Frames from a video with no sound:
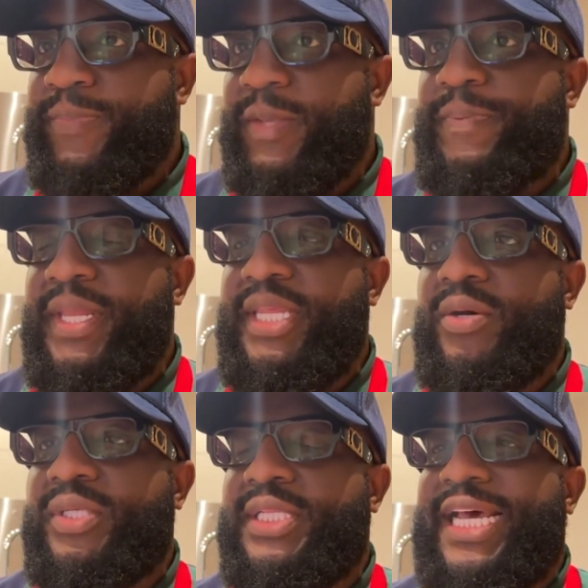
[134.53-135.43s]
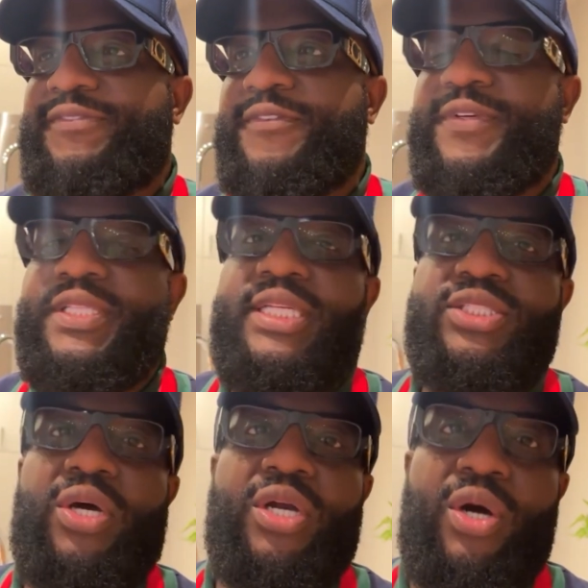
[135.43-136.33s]
depending on the life event that
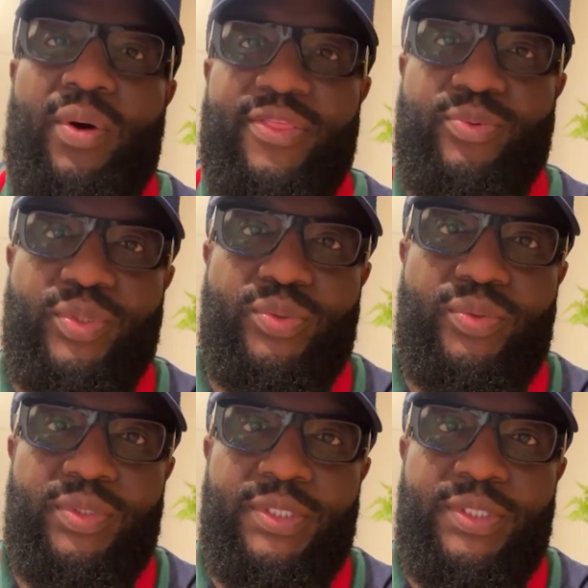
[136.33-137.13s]
y'all going through?